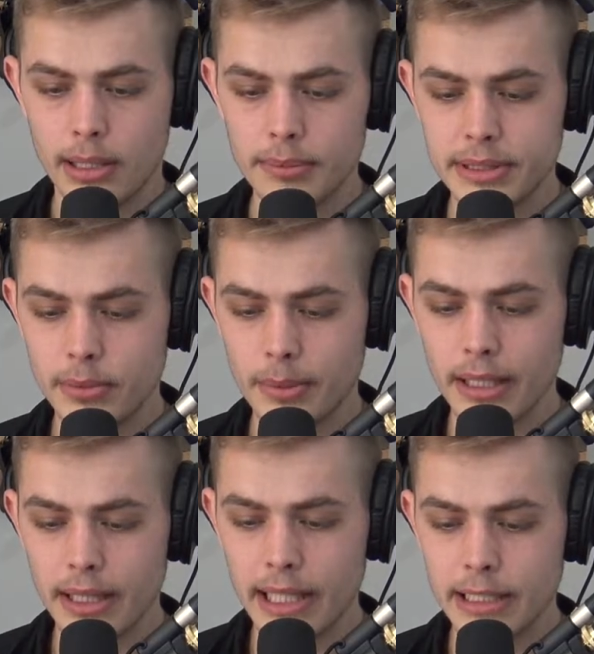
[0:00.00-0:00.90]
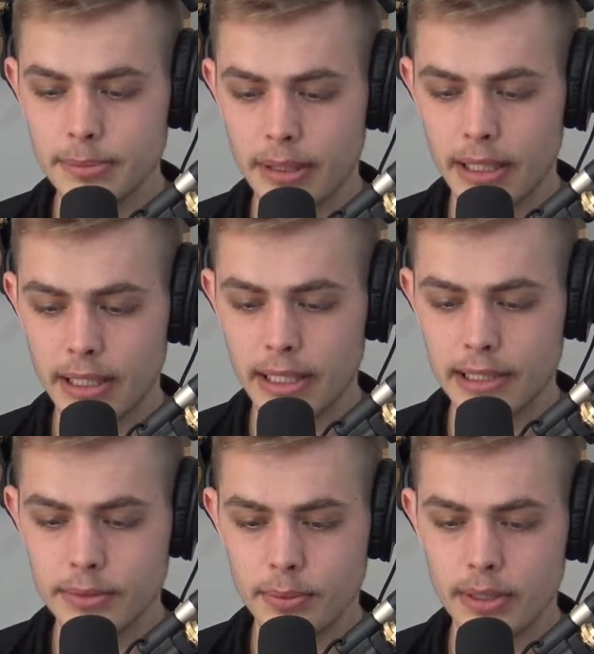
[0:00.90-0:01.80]
I'm gonna see what my last
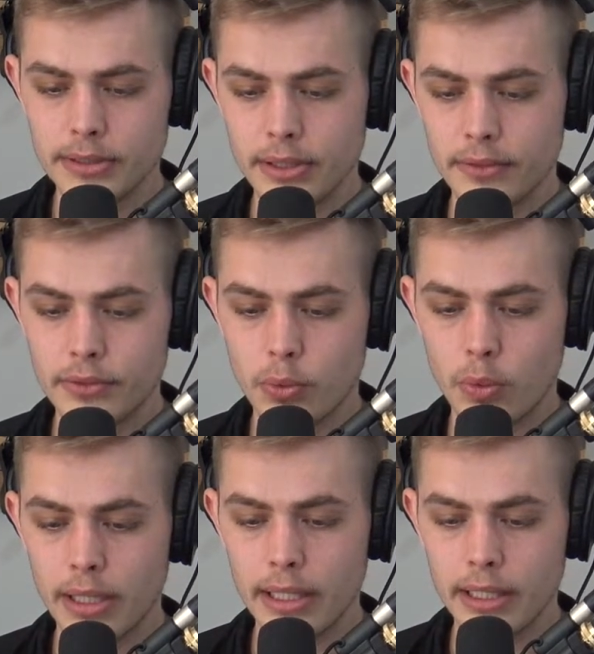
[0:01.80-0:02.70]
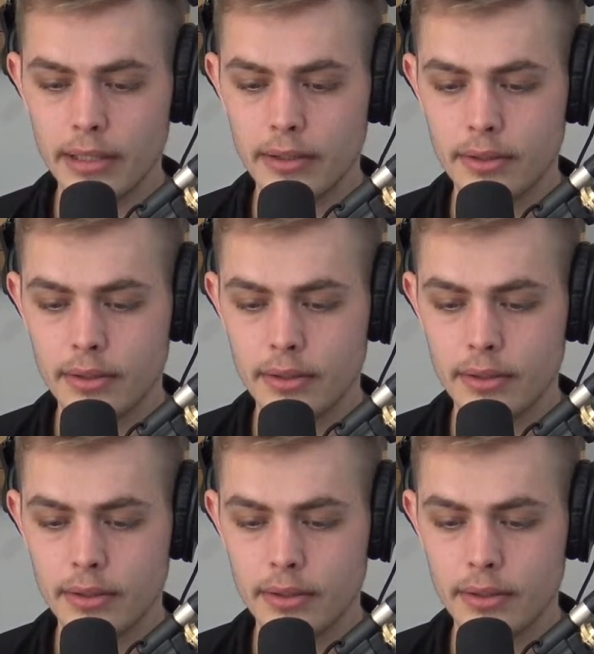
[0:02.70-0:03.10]
podcast was of 20